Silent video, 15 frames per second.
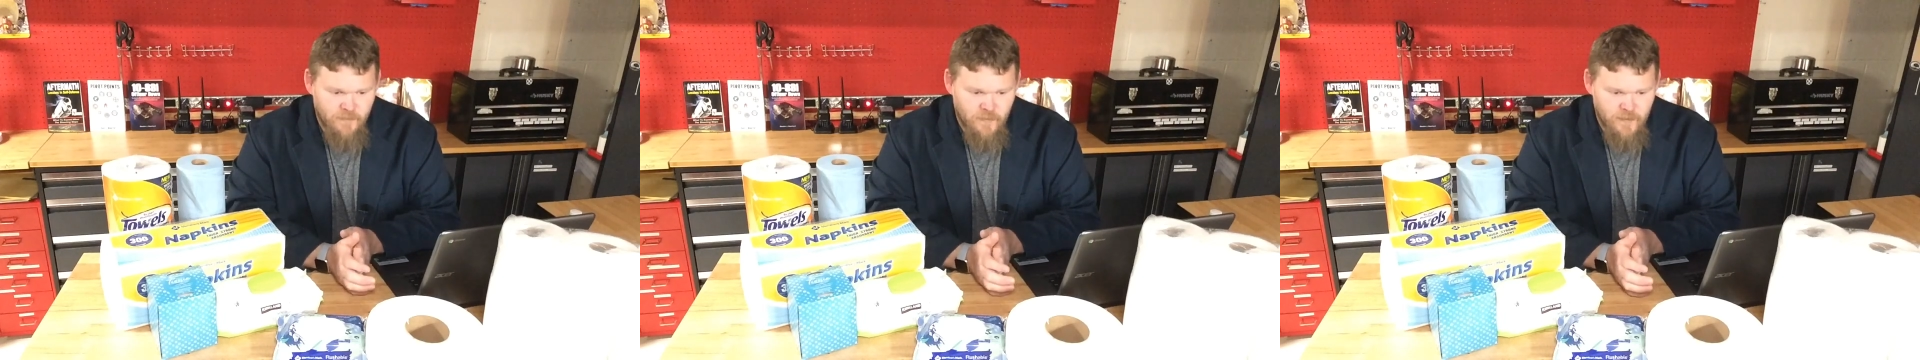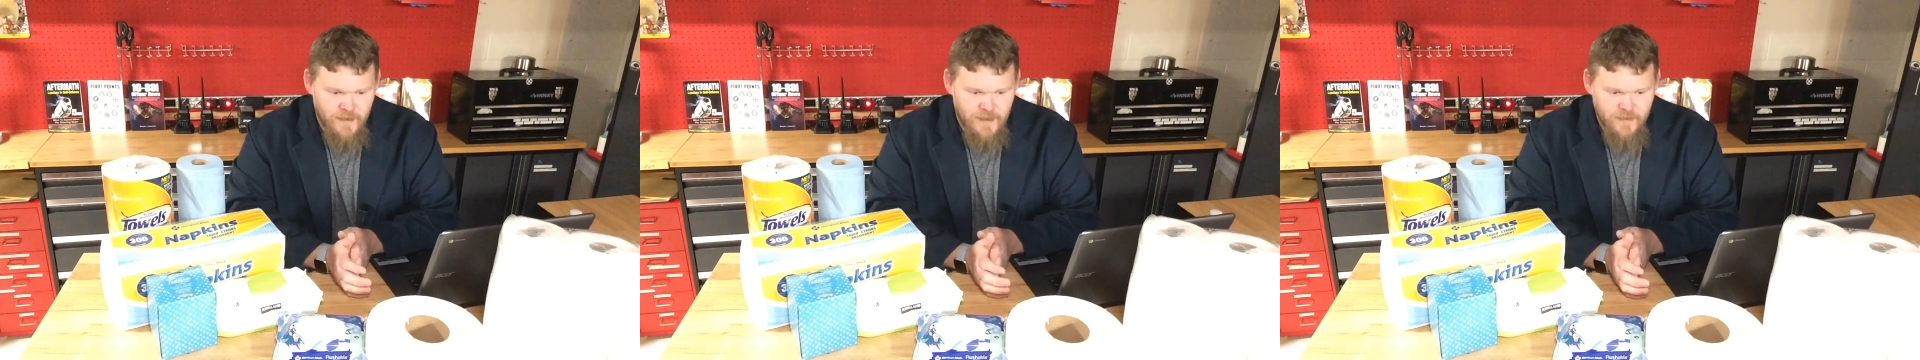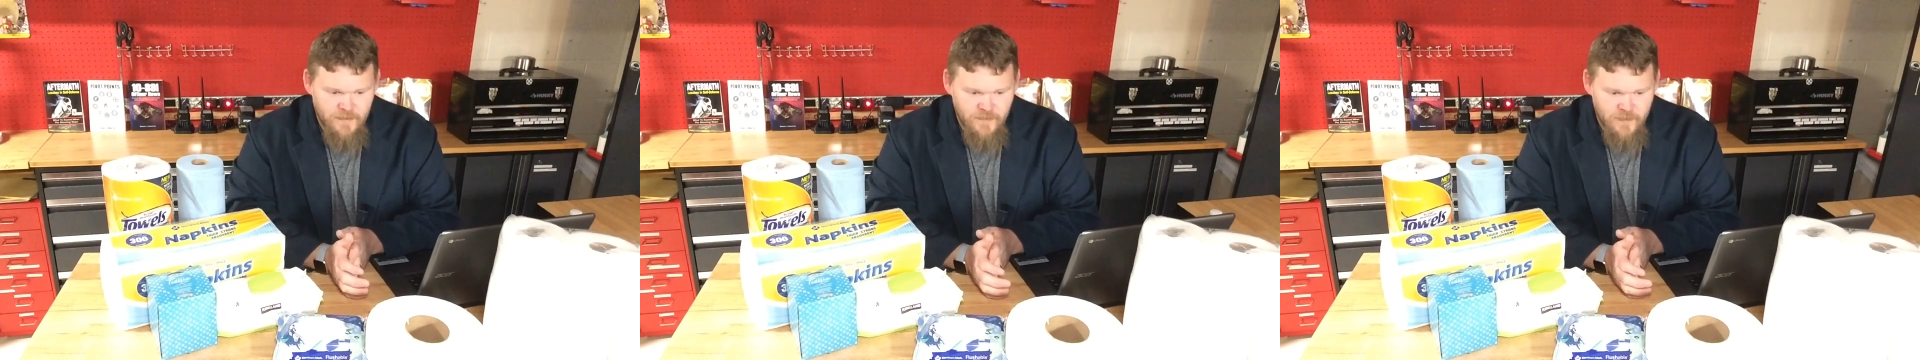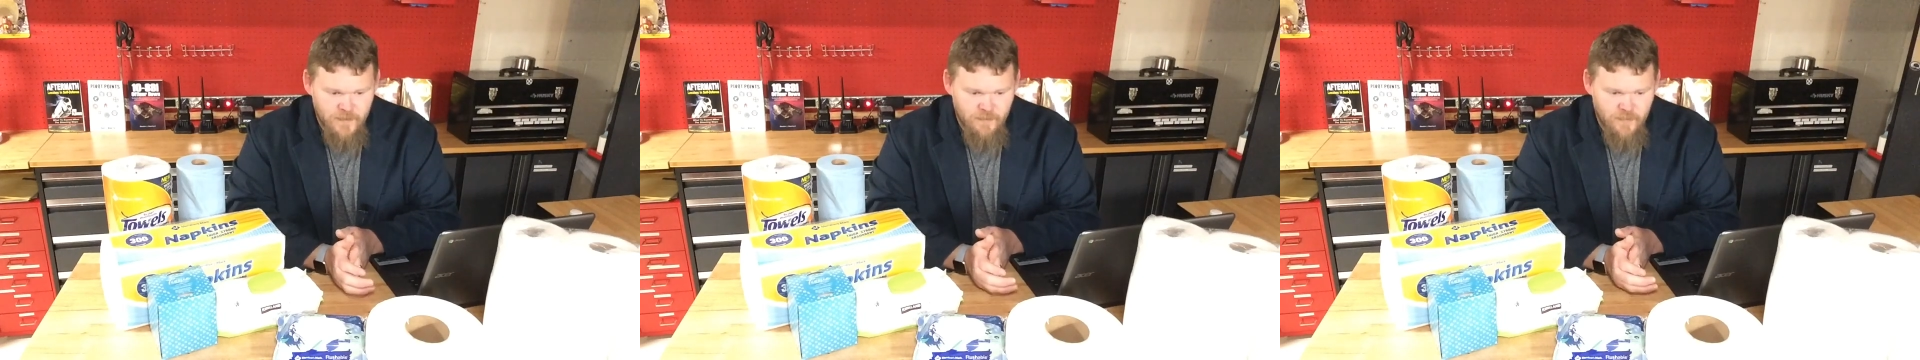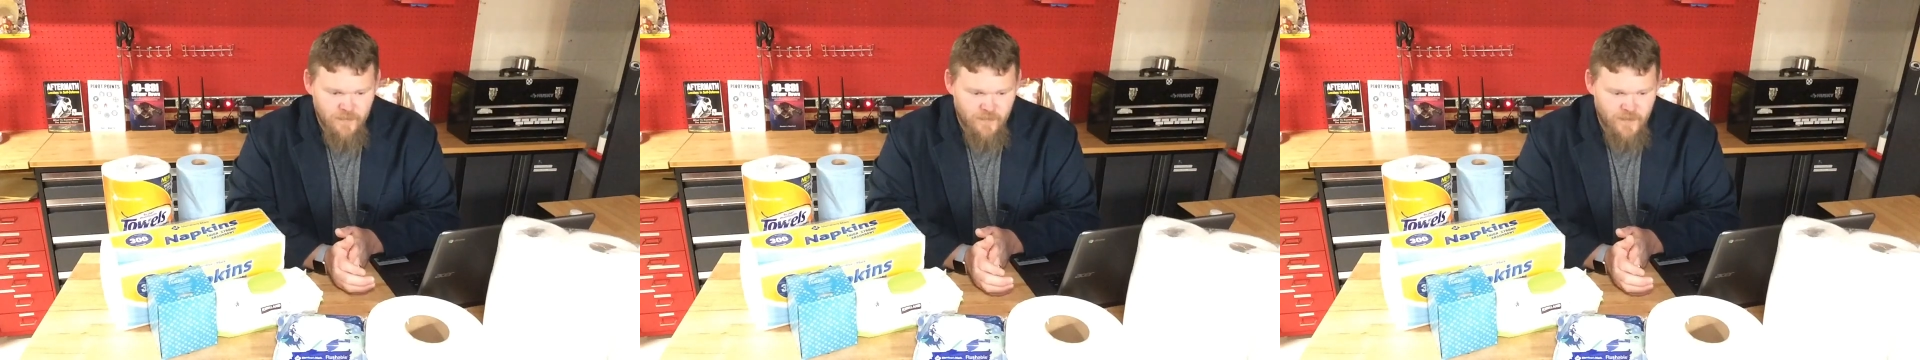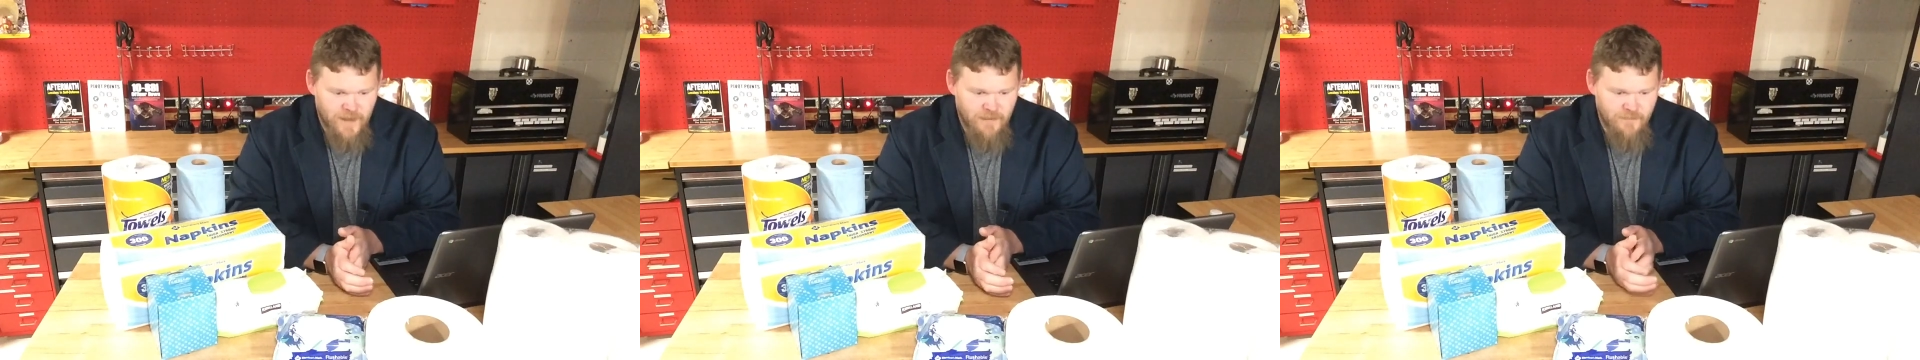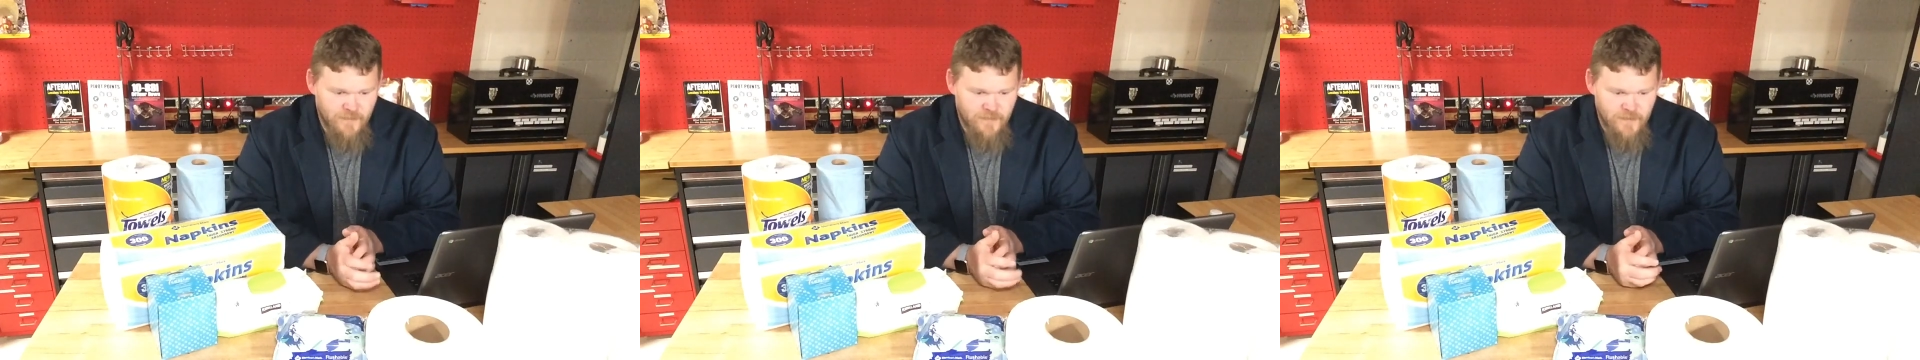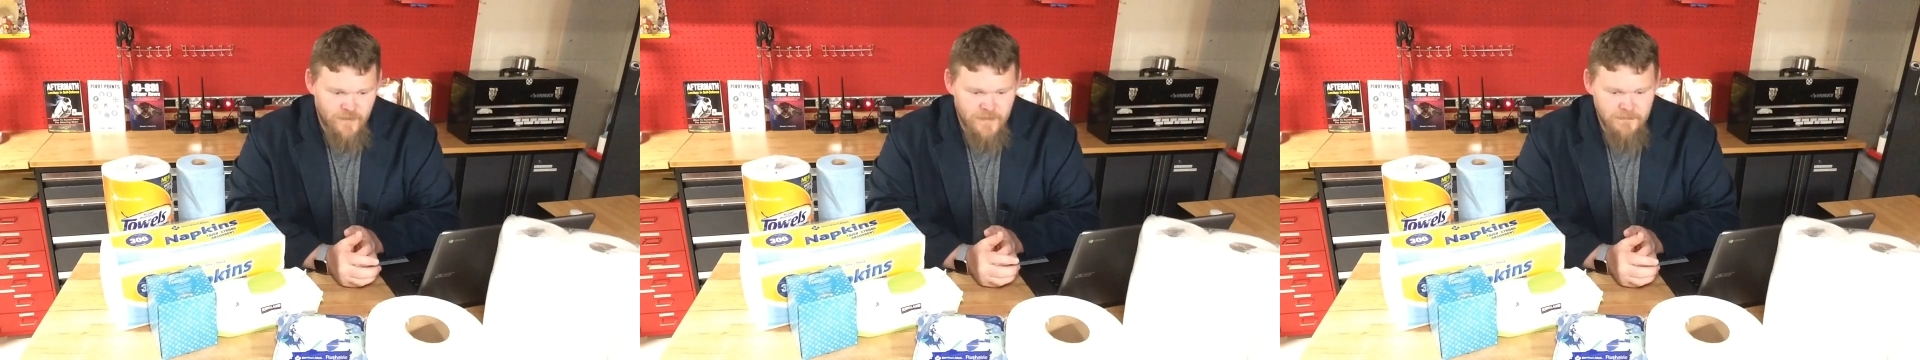pointed out during a press
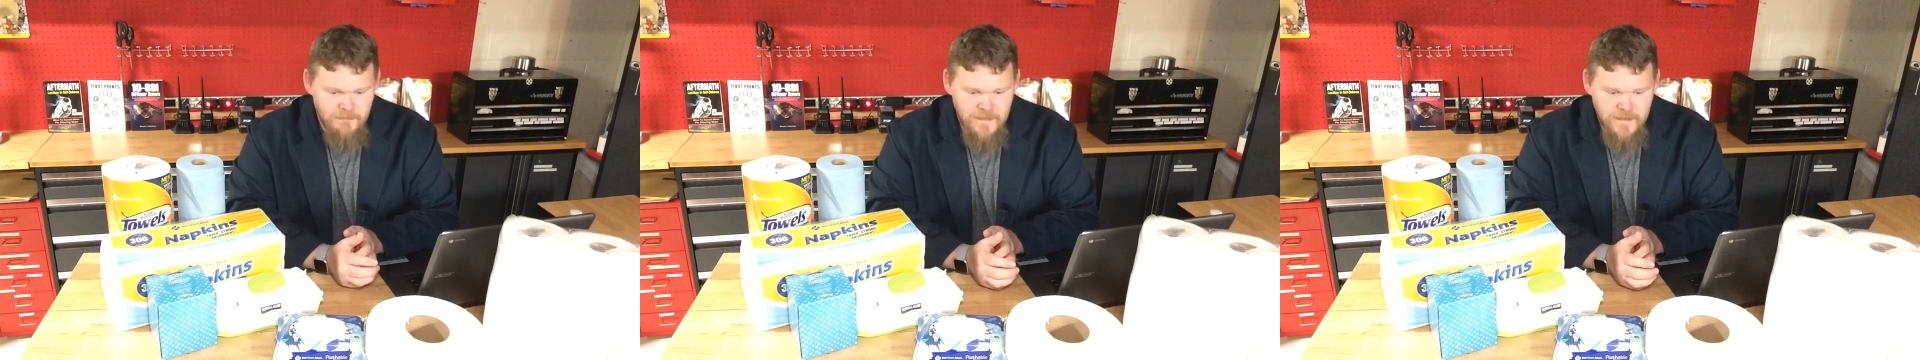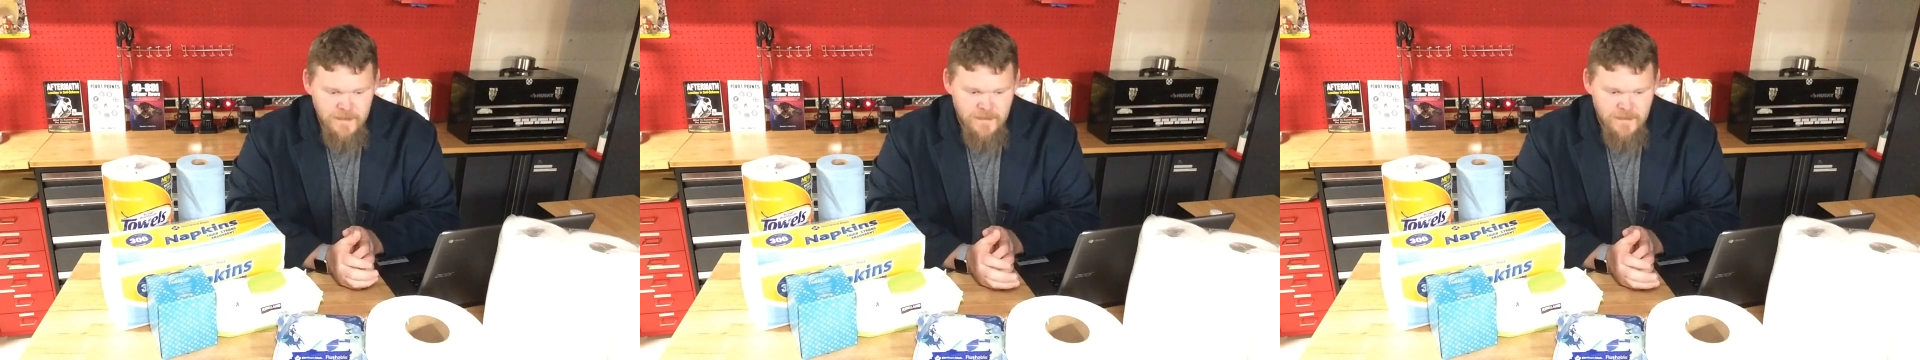conference a